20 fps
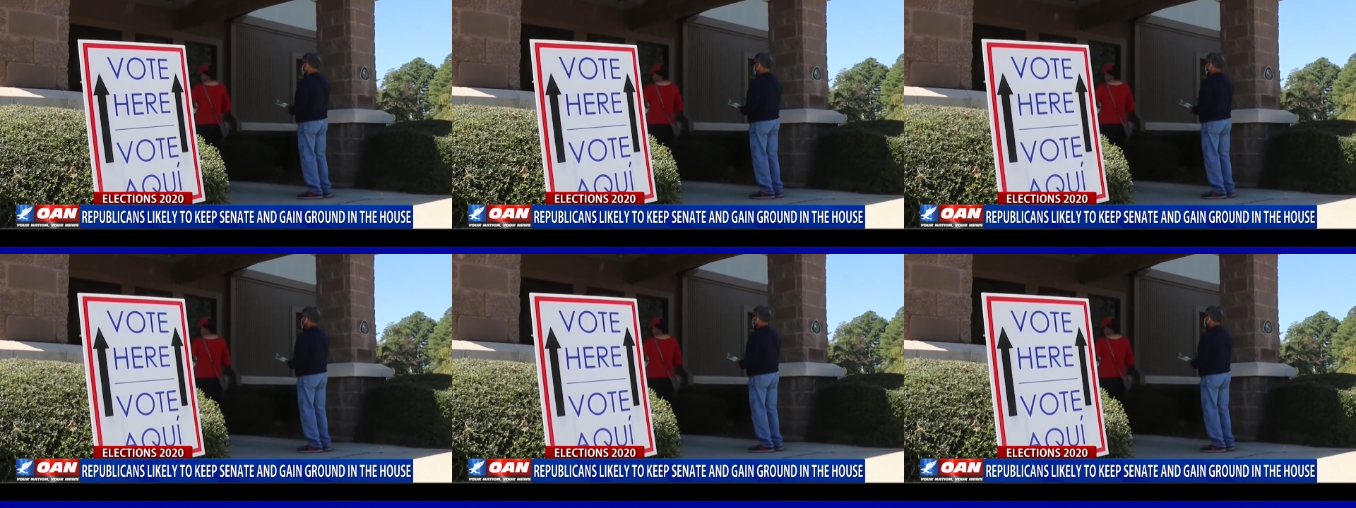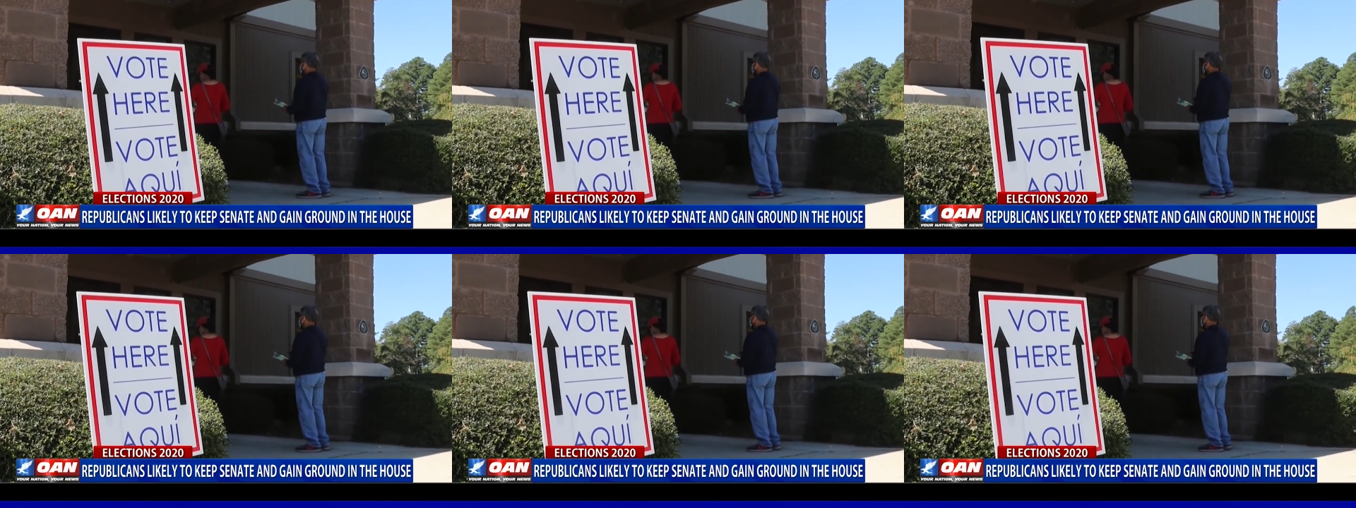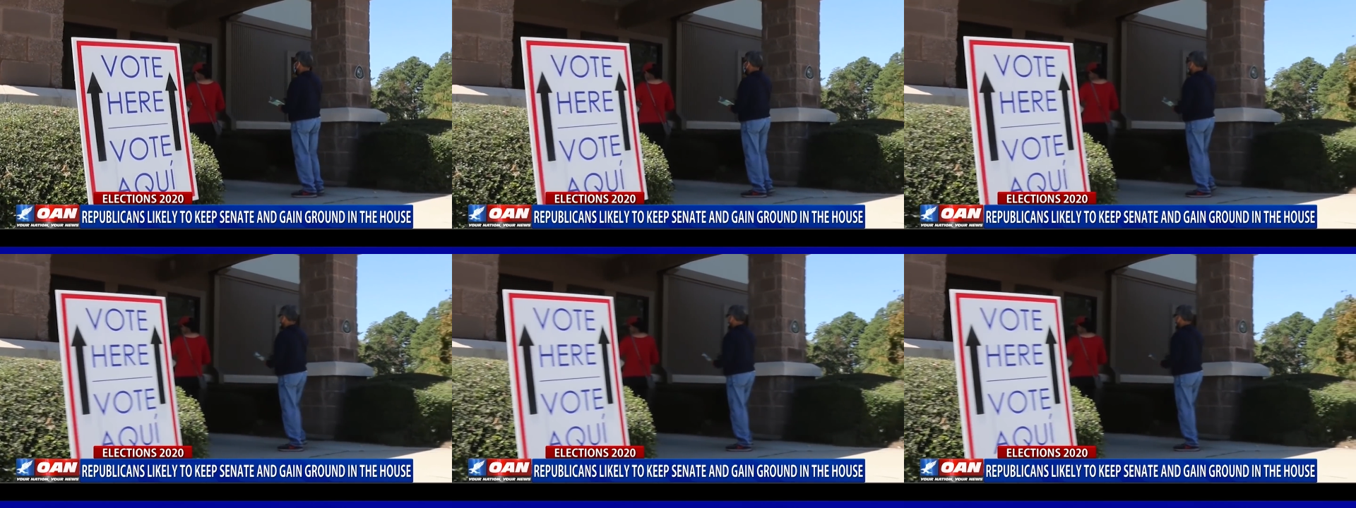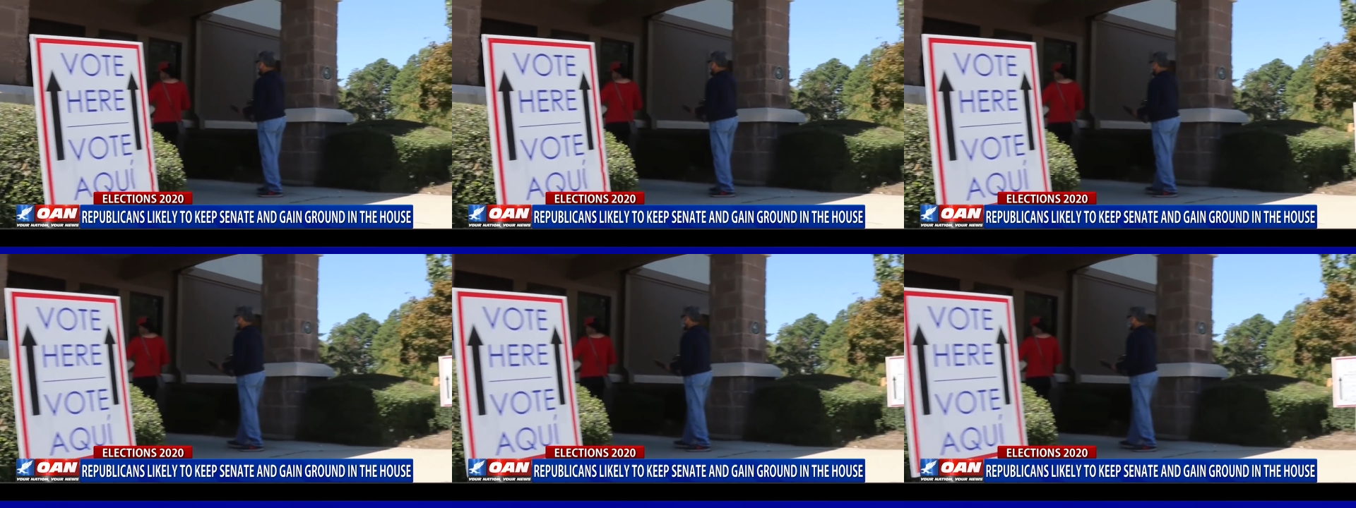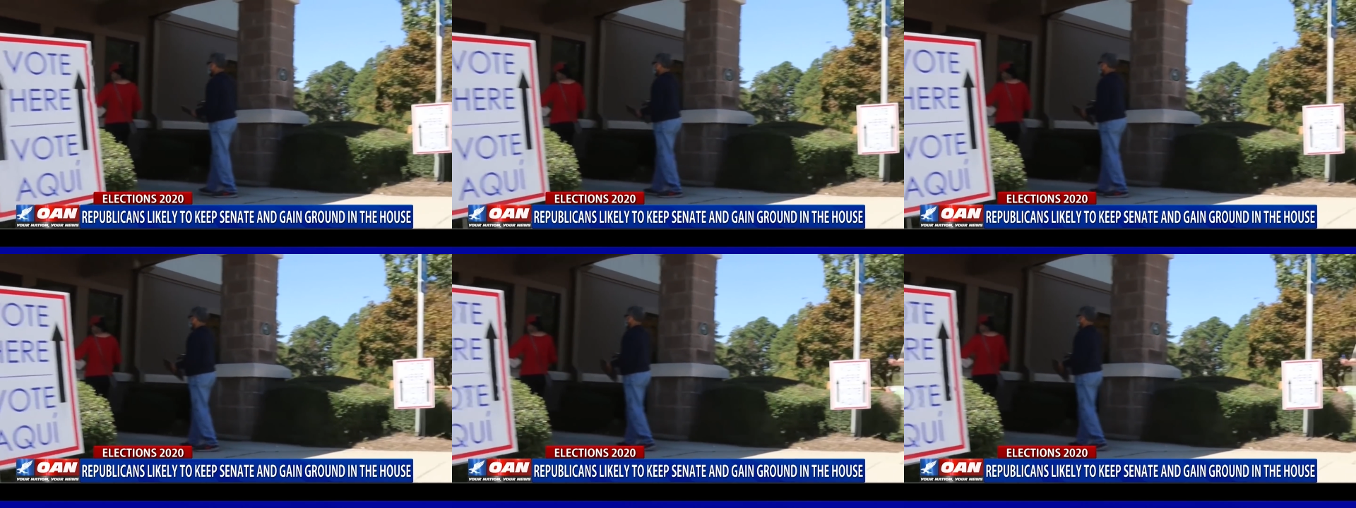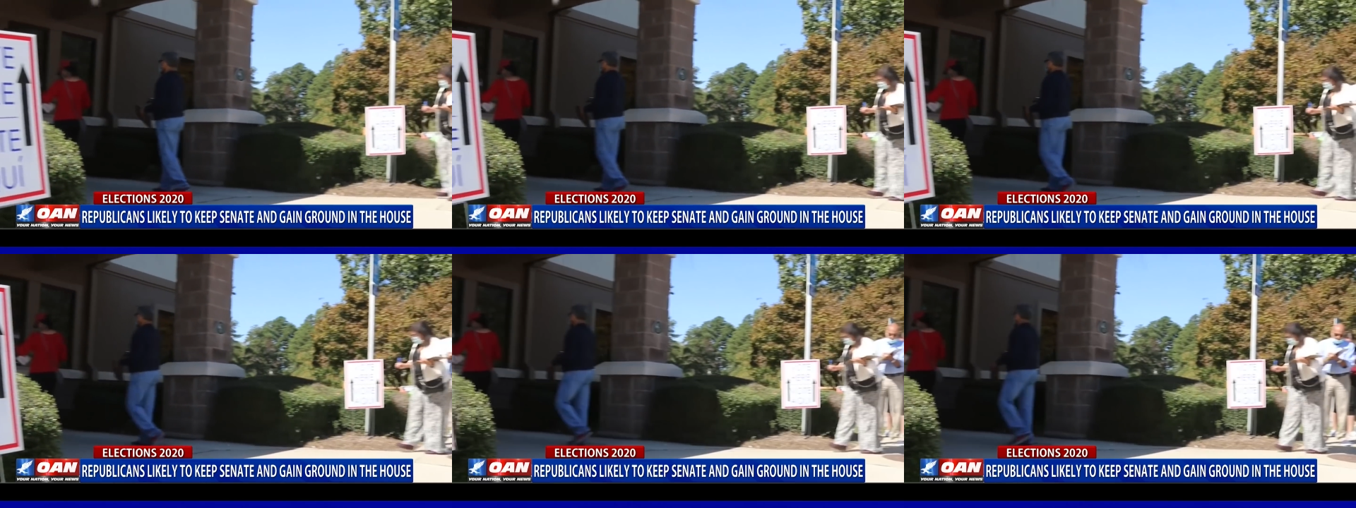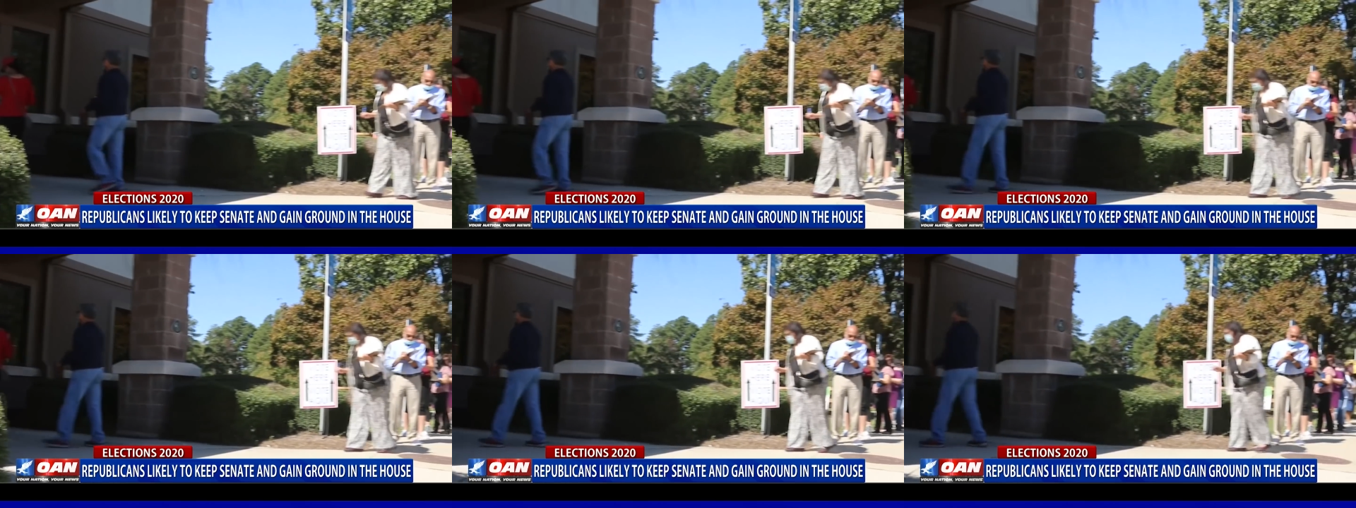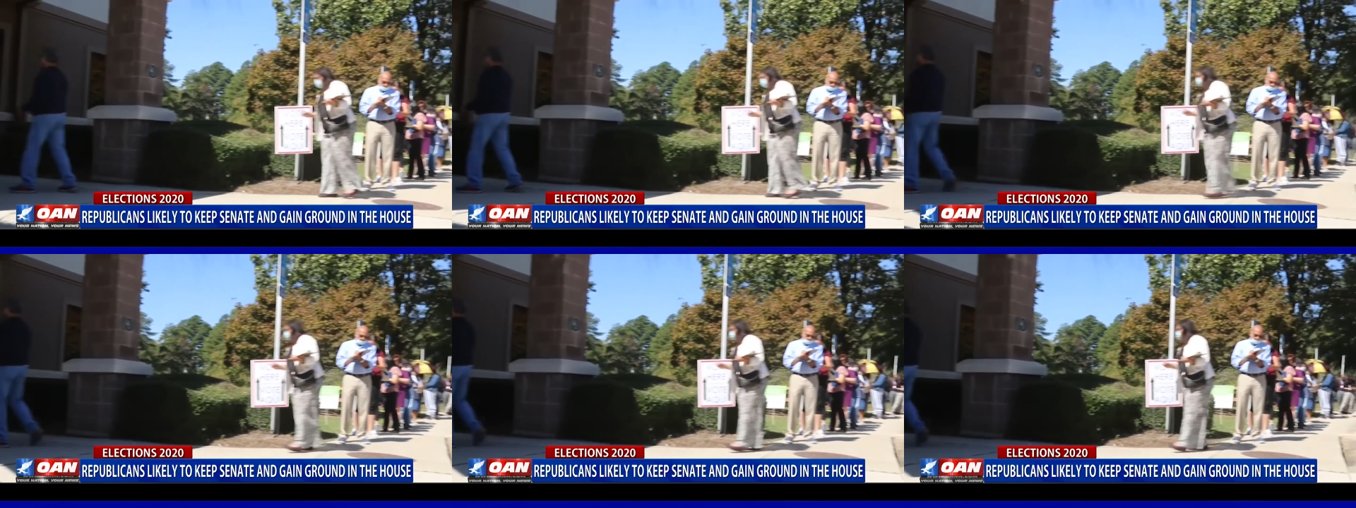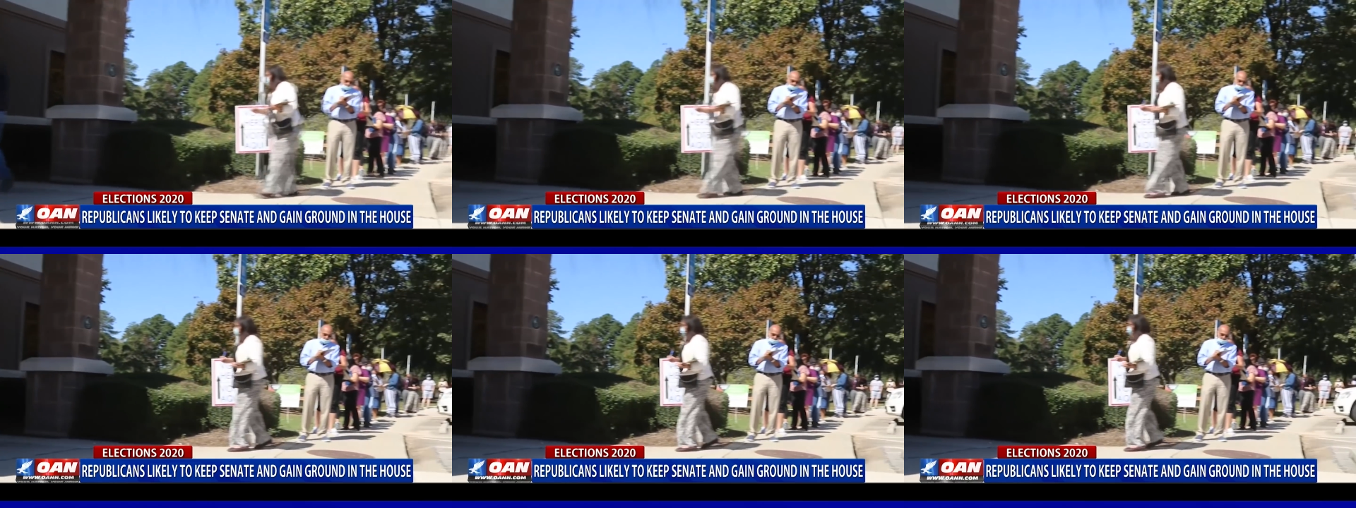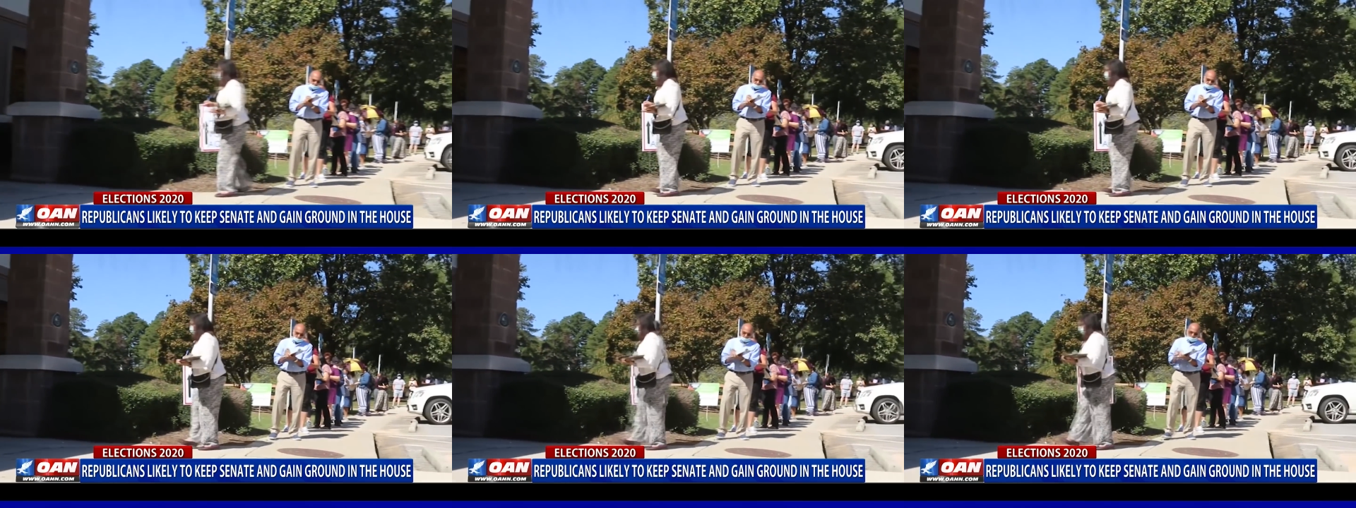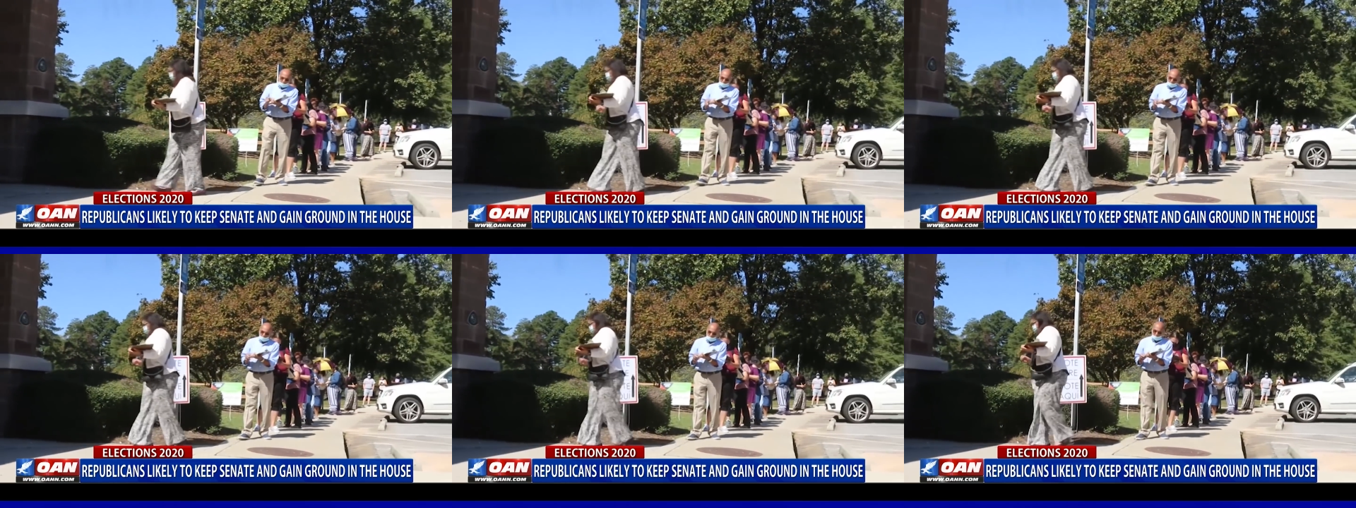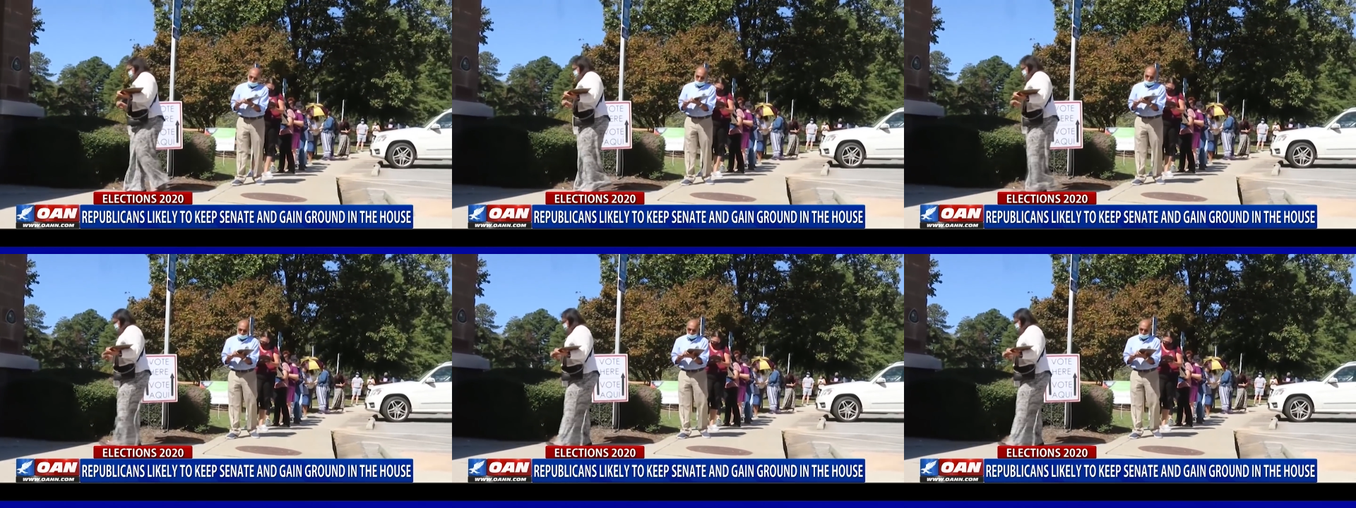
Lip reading: (no speaker visible)